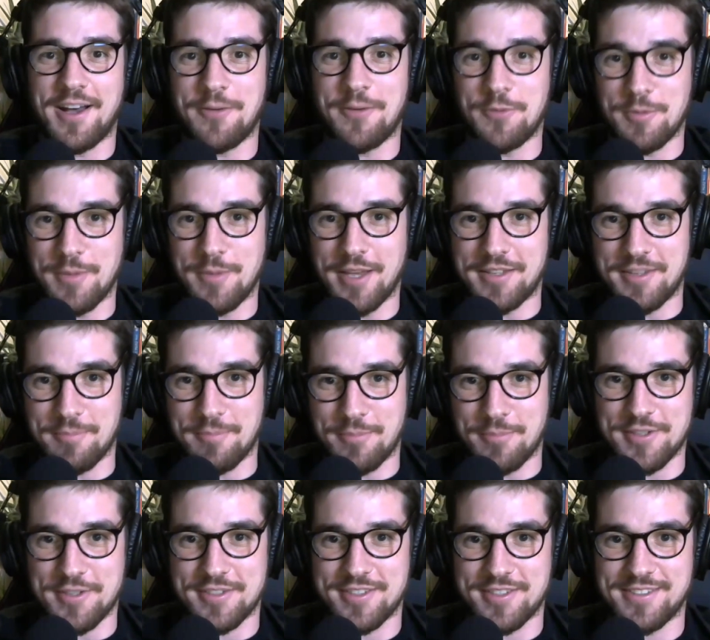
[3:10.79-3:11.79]
We met in
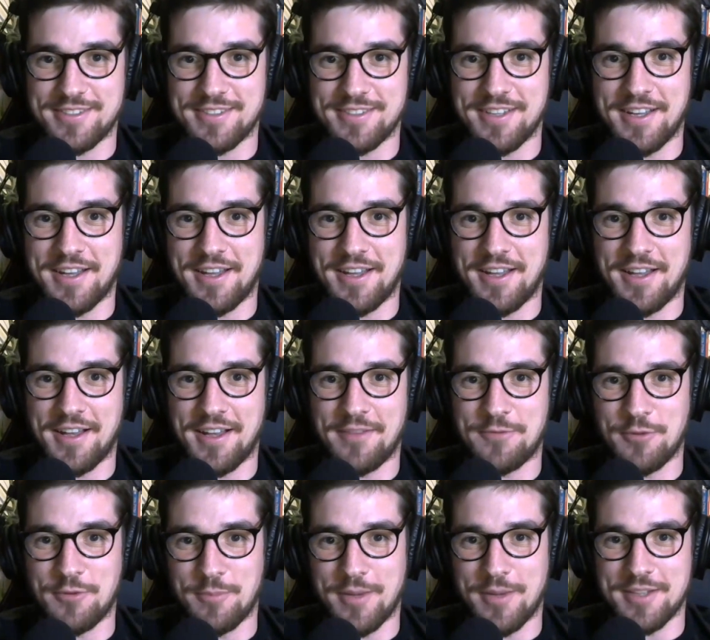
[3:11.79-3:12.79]
person a
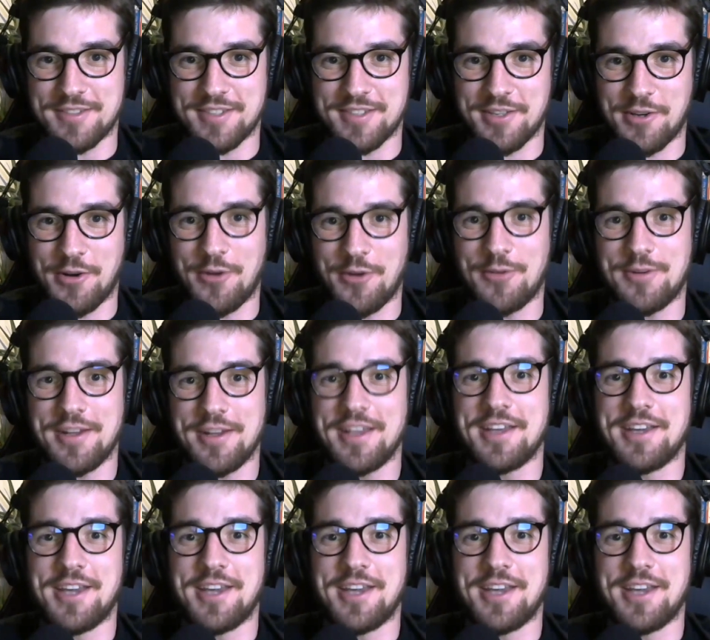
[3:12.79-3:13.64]
few months ago.